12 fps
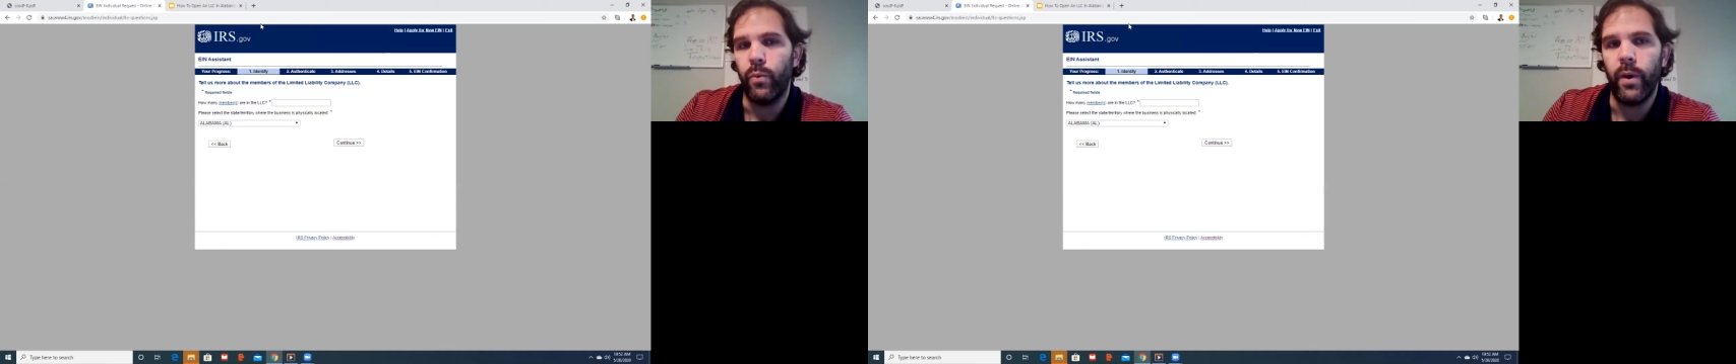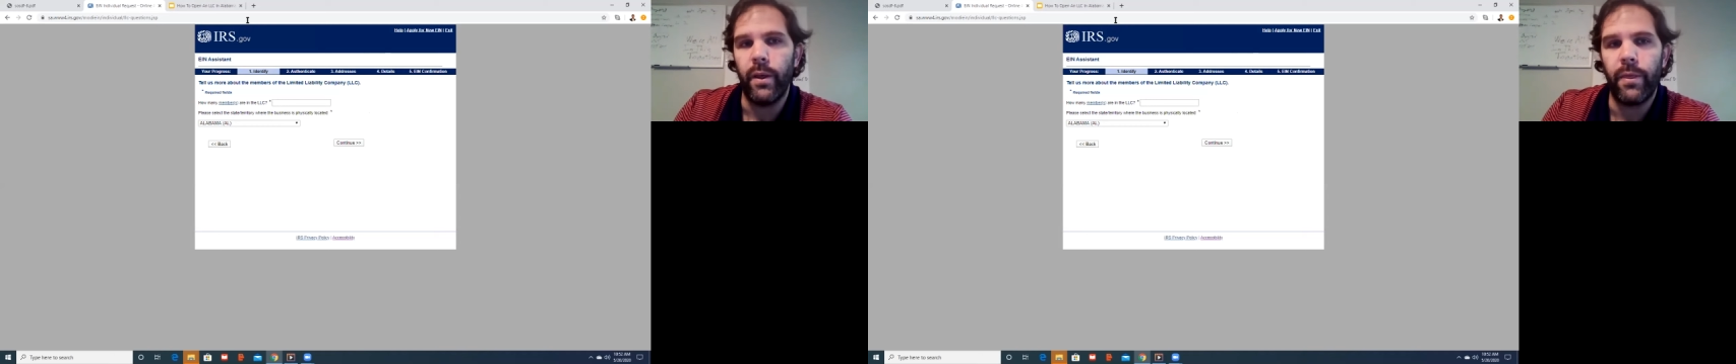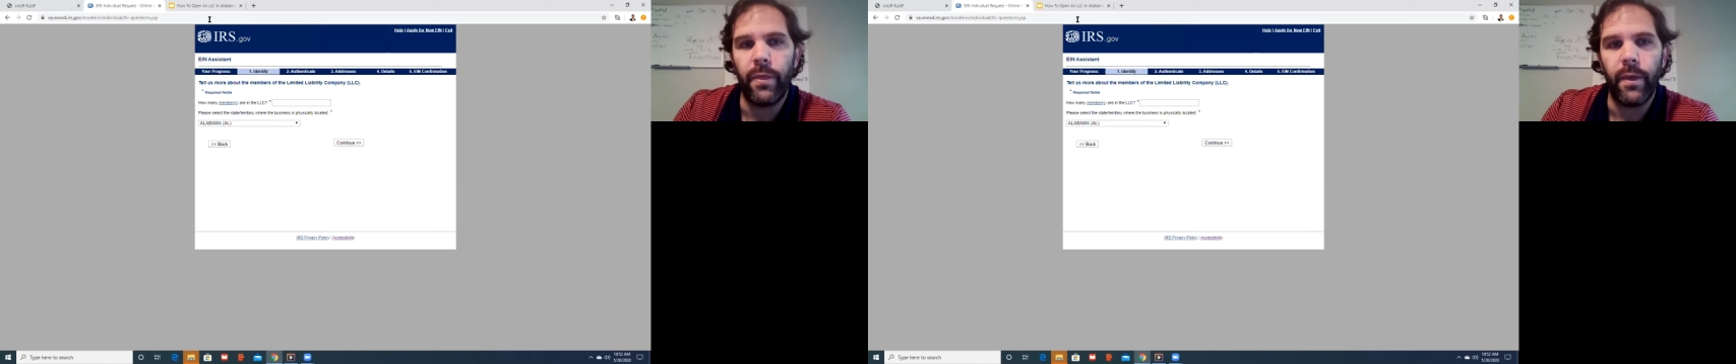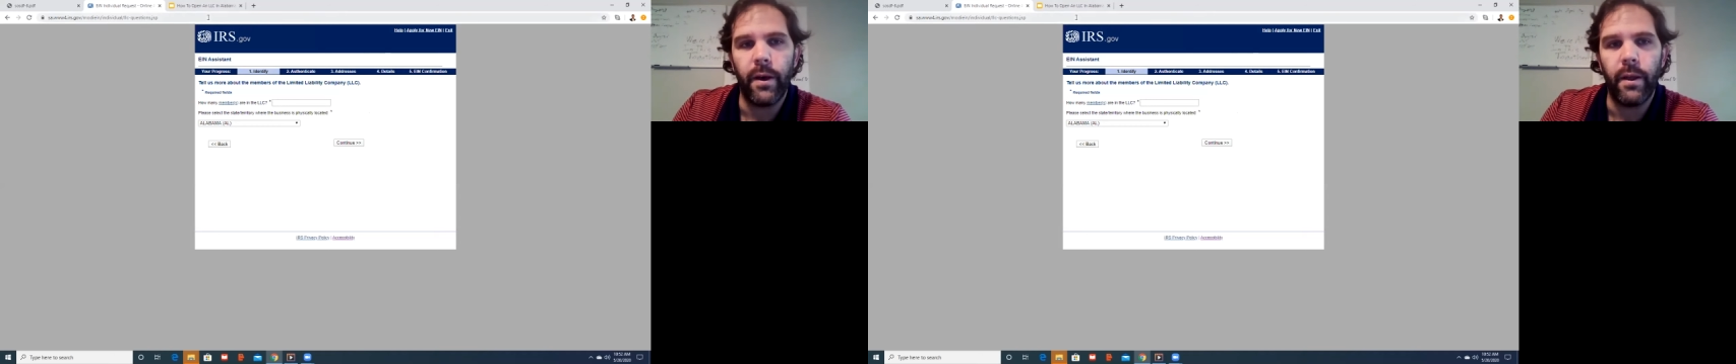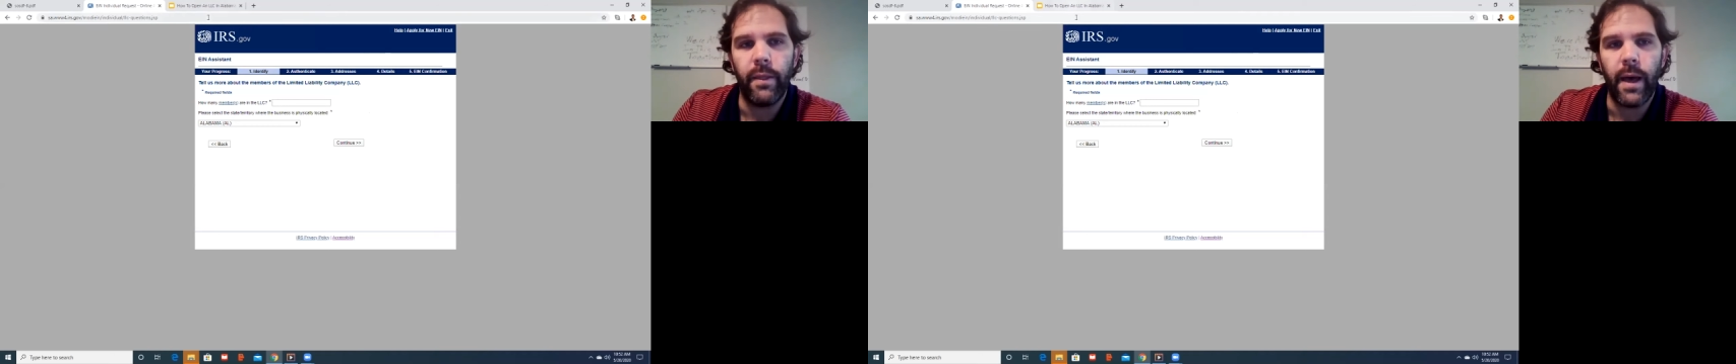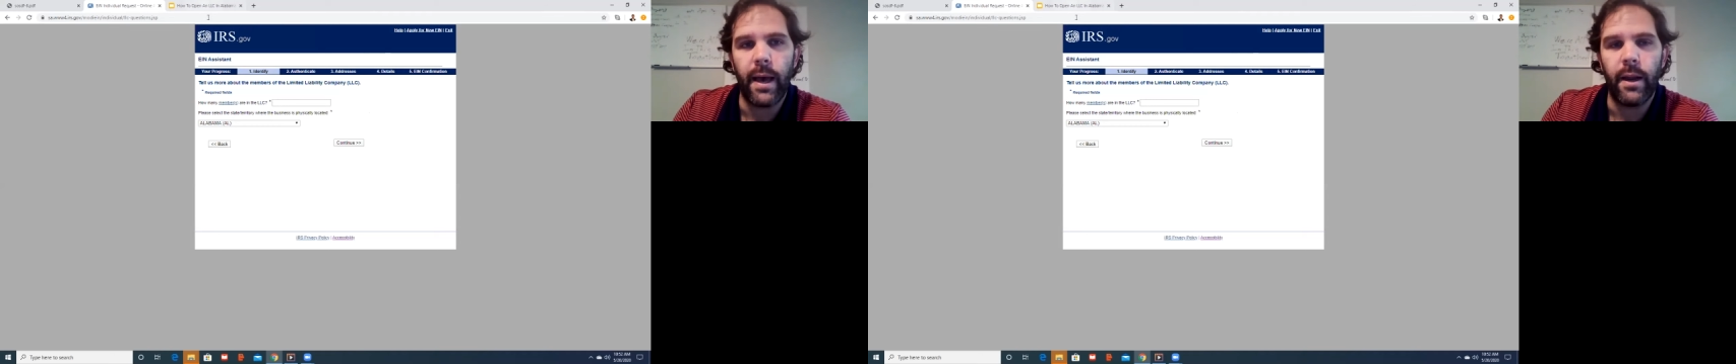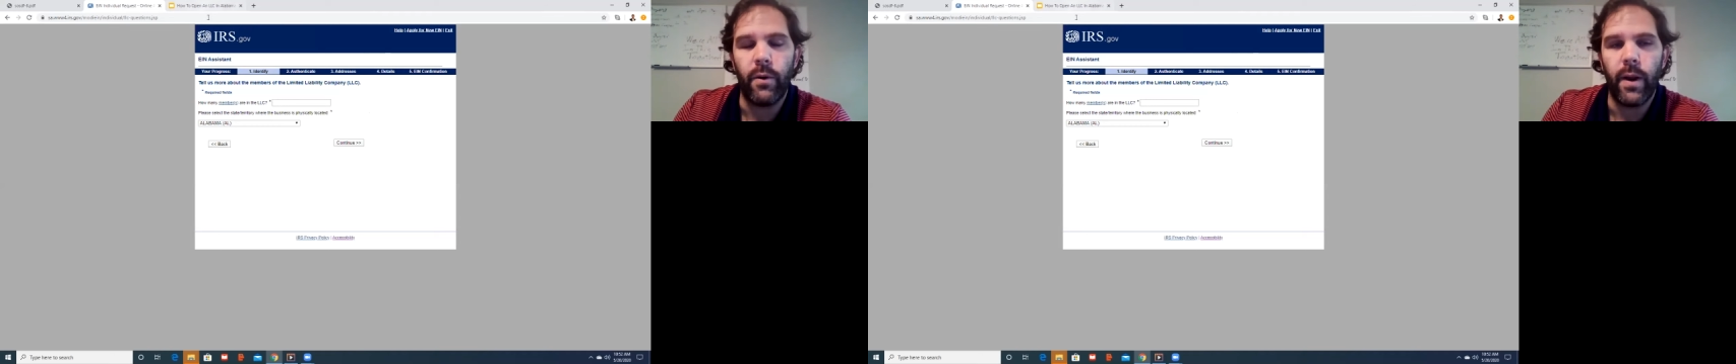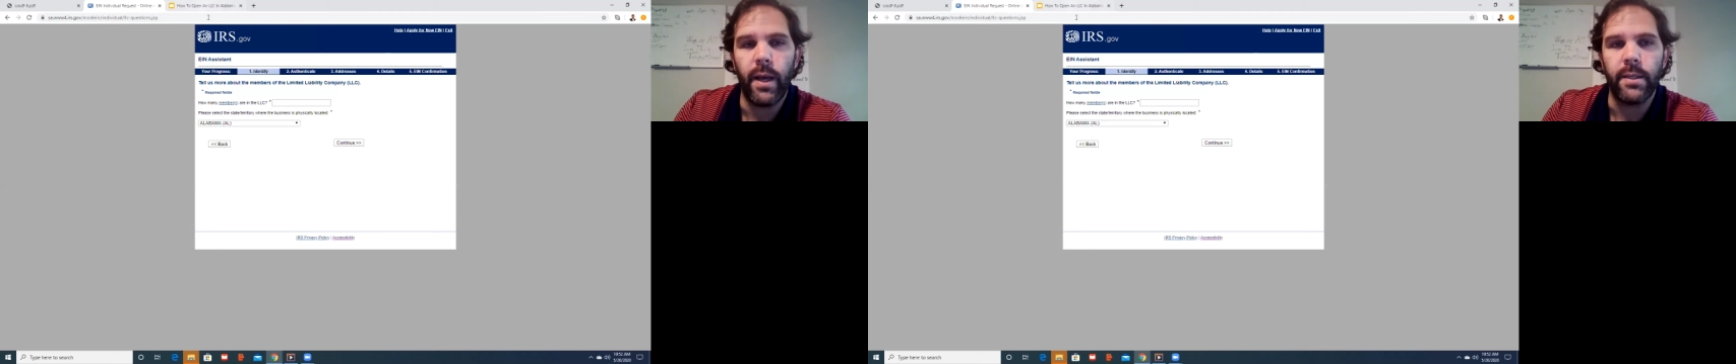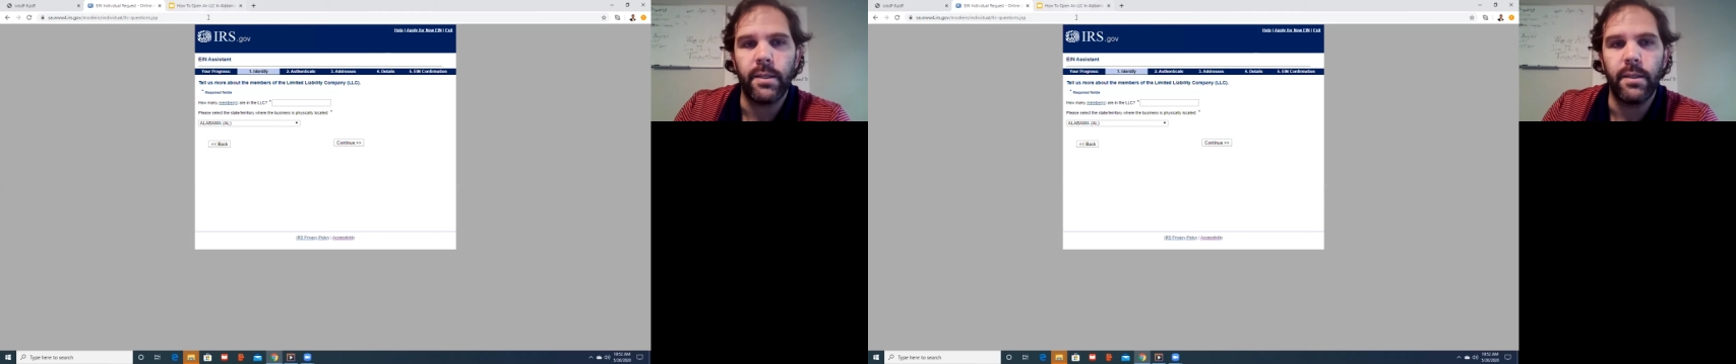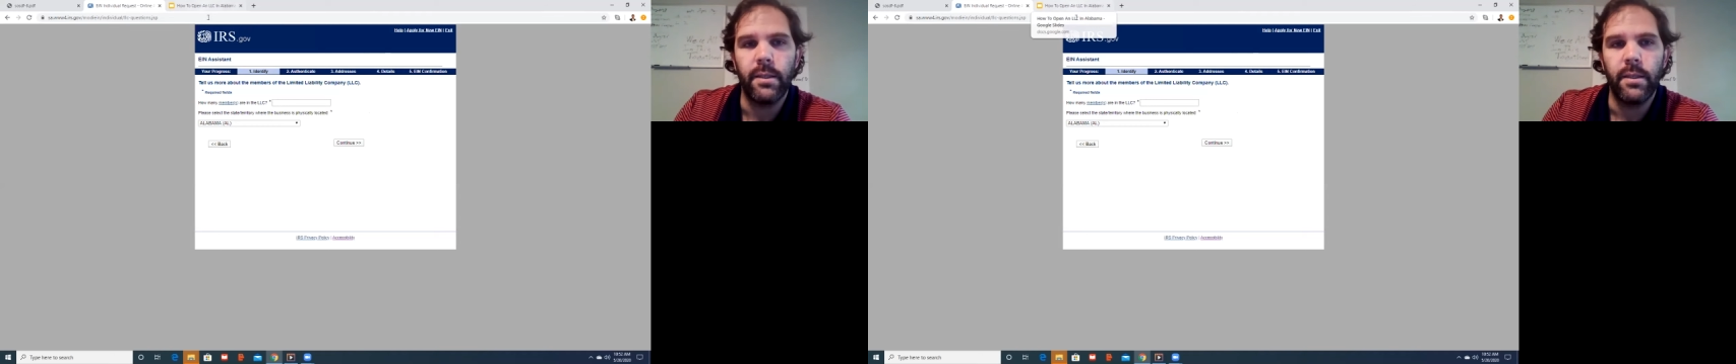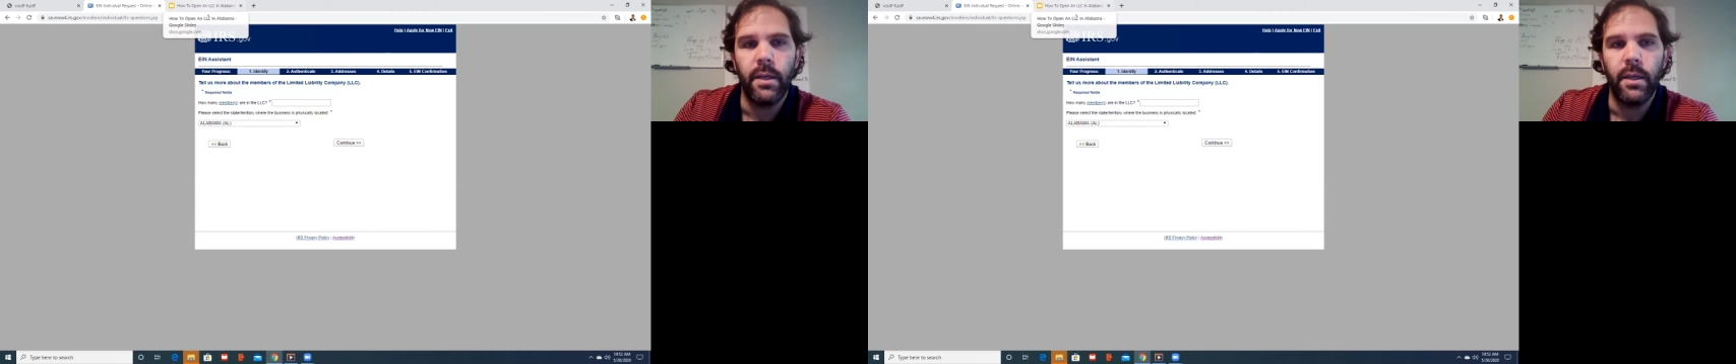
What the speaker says: with the IRS.